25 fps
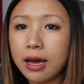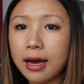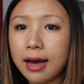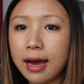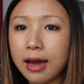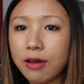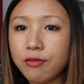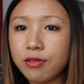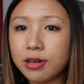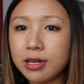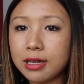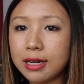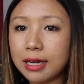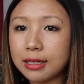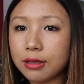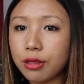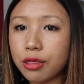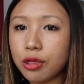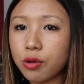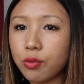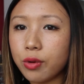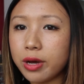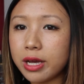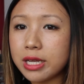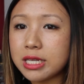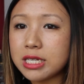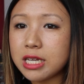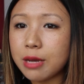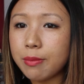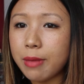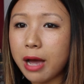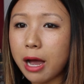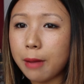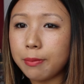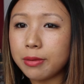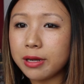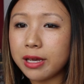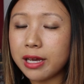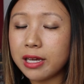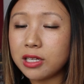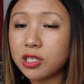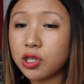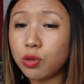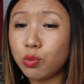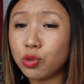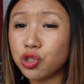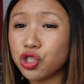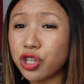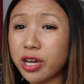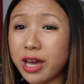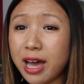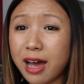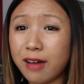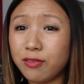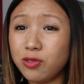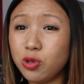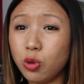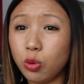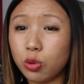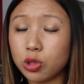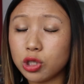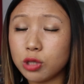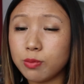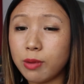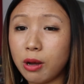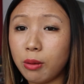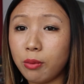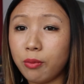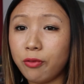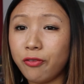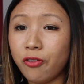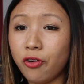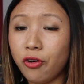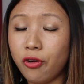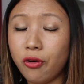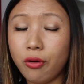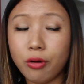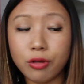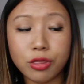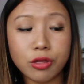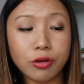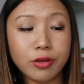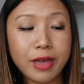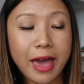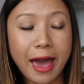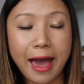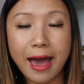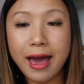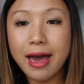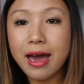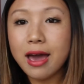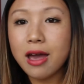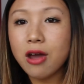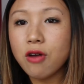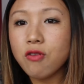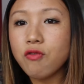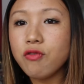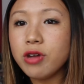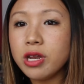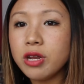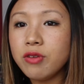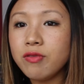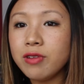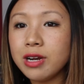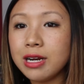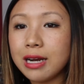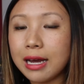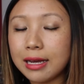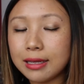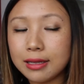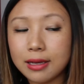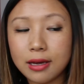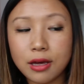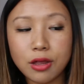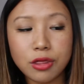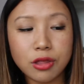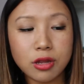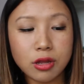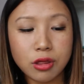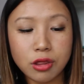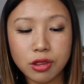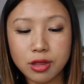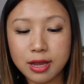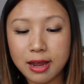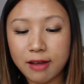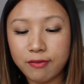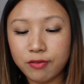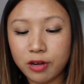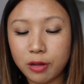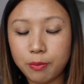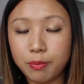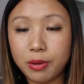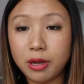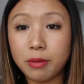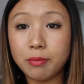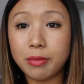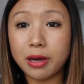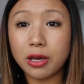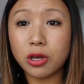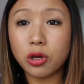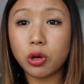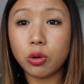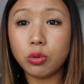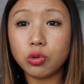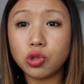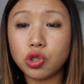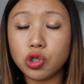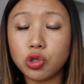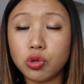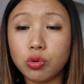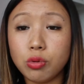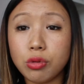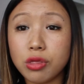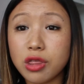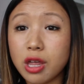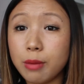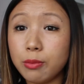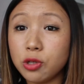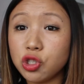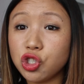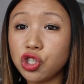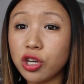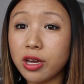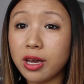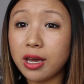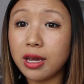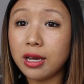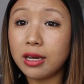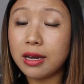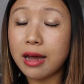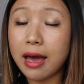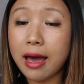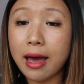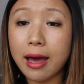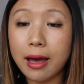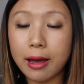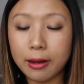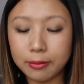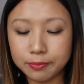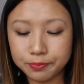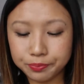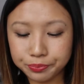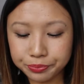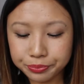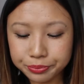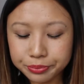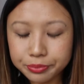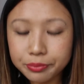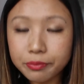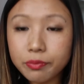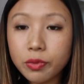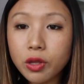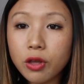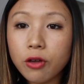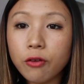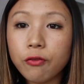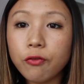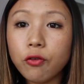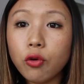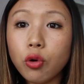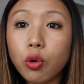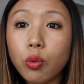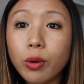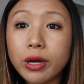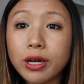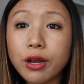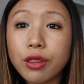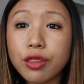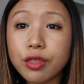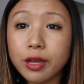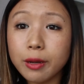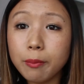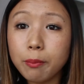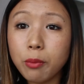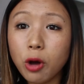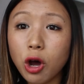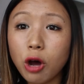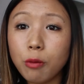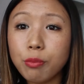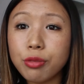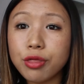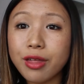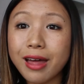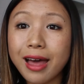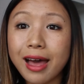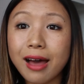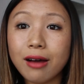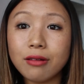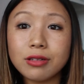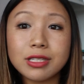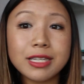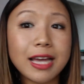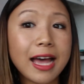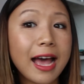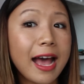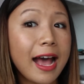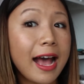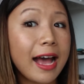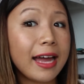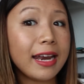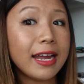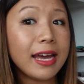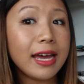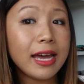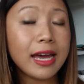I really like the square tip applicator, which I have talked about before. So yeah, really like this. This has definitely been my go-to summer shade for when the sun pops out, and